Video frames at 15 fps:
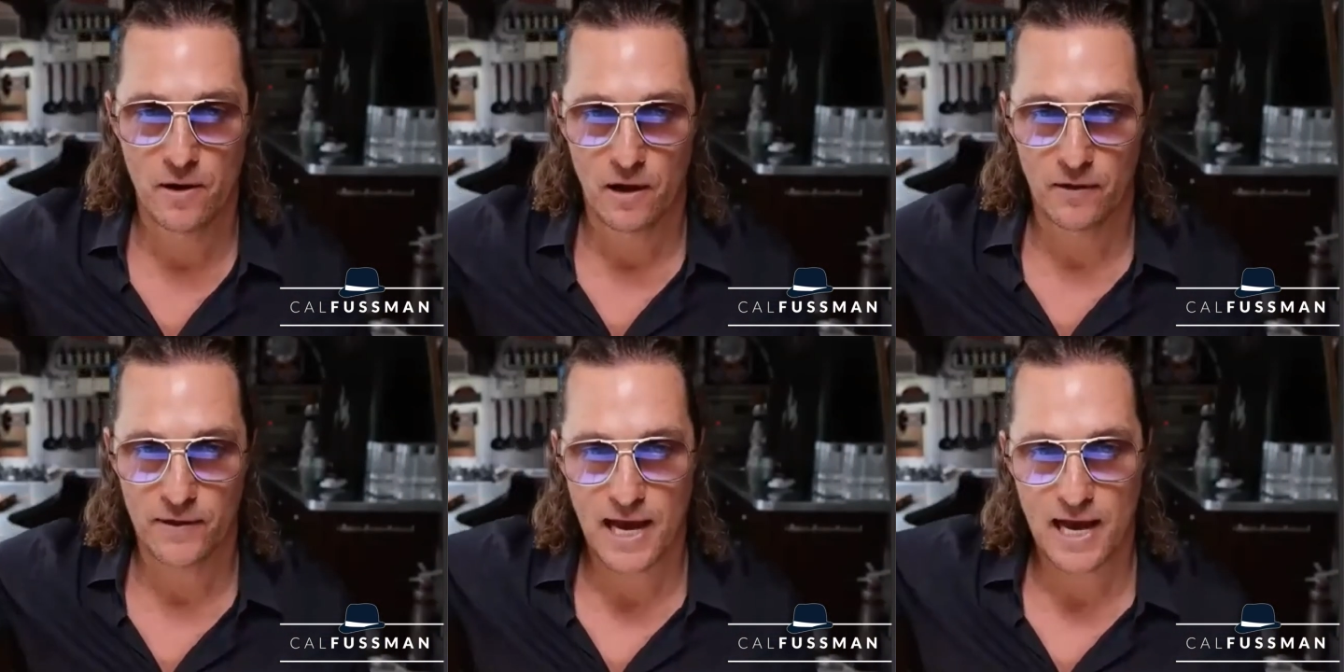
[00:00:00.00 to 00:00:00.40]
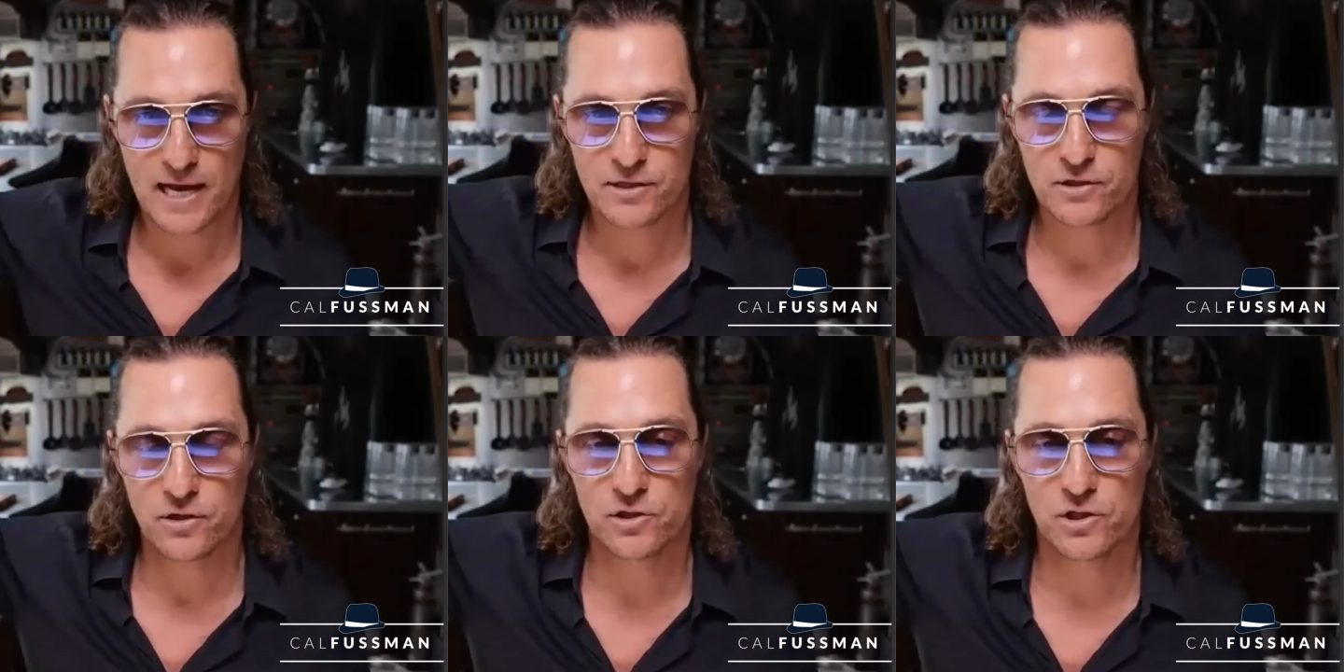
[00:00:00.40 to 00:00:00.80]
on the
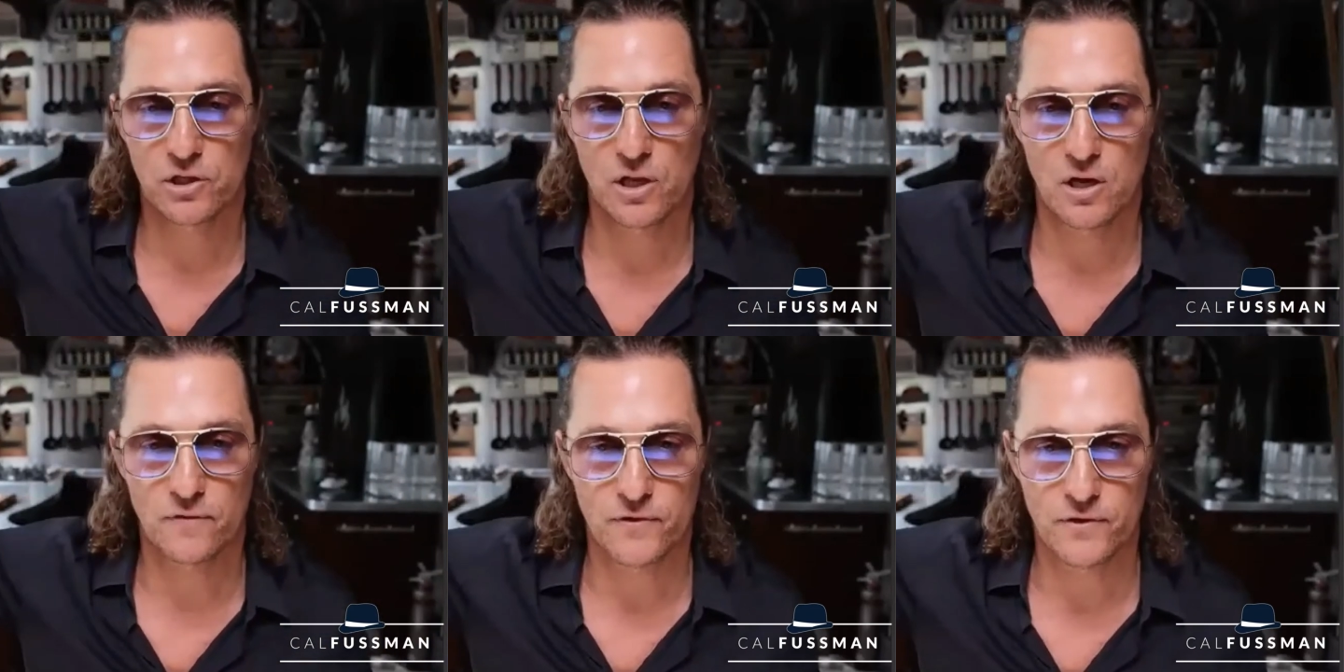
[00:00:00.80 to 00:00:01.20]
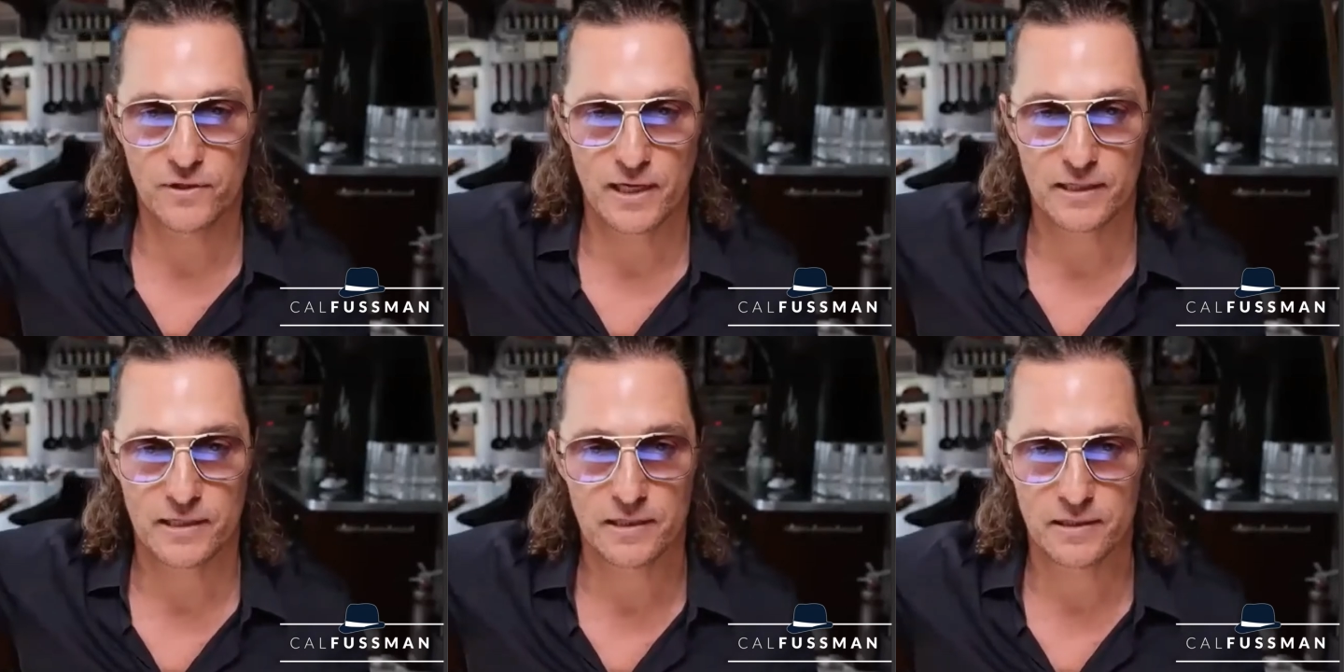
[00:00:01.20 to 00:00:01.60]
outskirts of Longview,
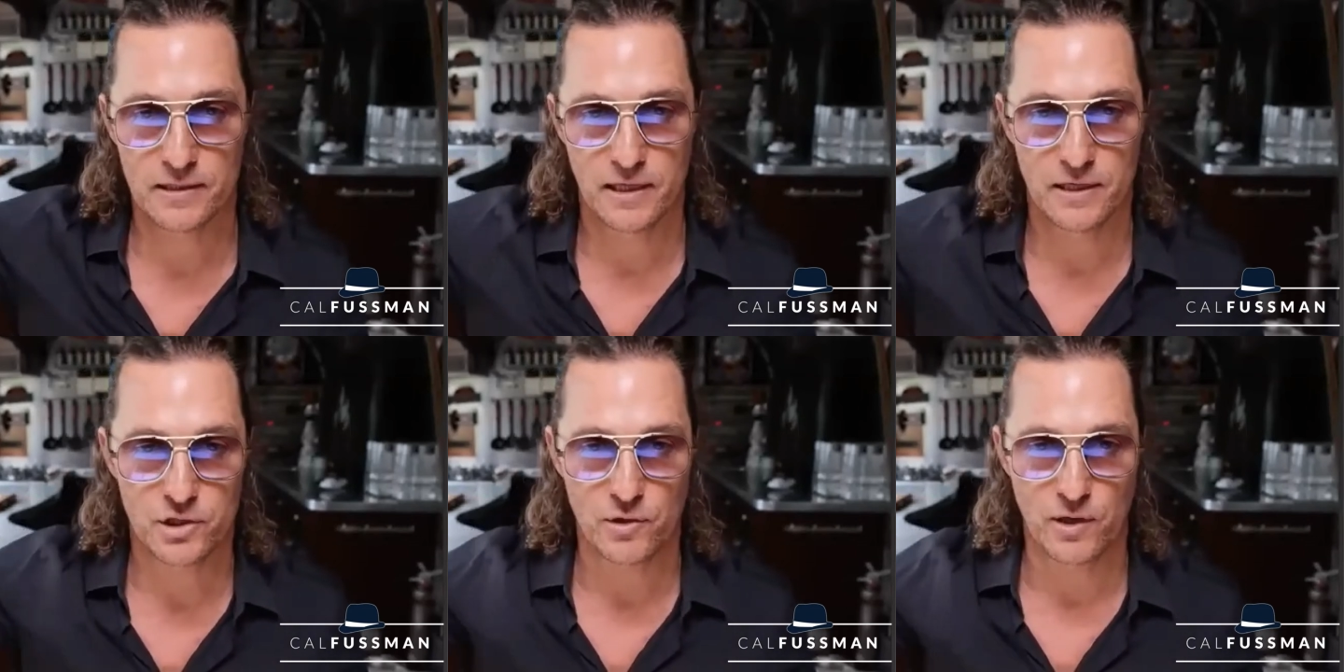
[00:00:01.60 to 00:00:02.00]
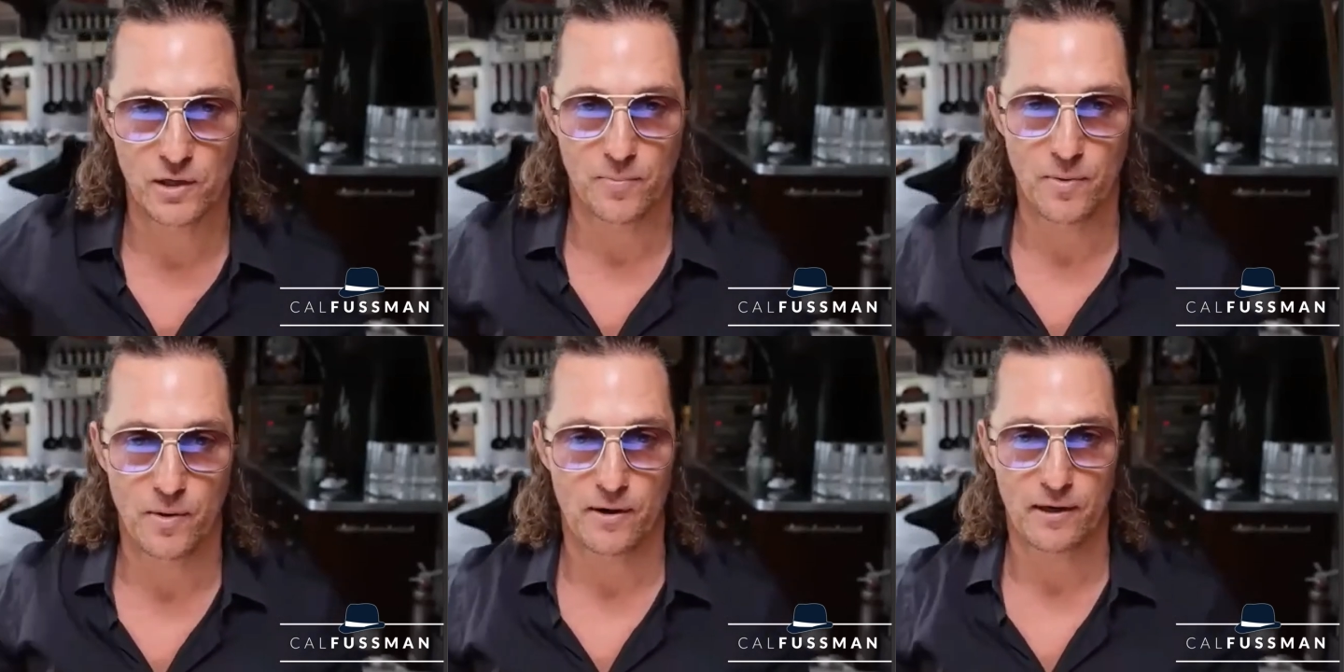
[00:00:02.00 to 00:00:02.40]
Texas, in a trailer
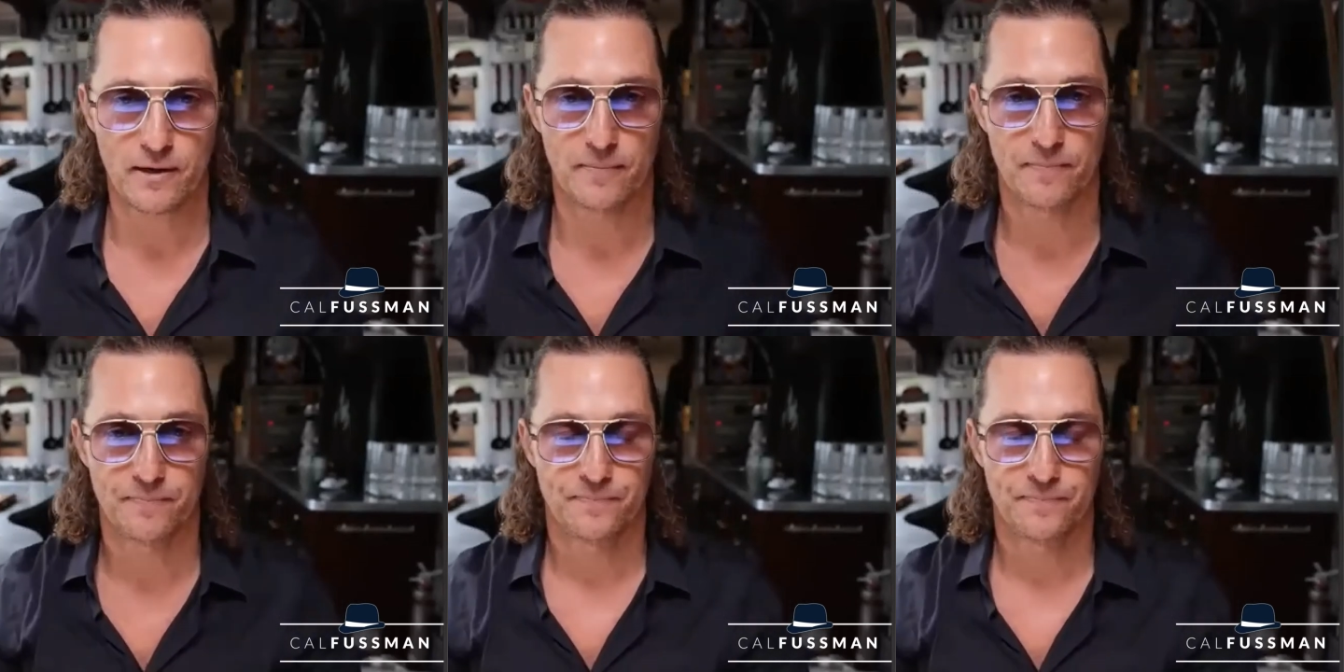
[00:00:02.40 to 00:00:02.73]
park.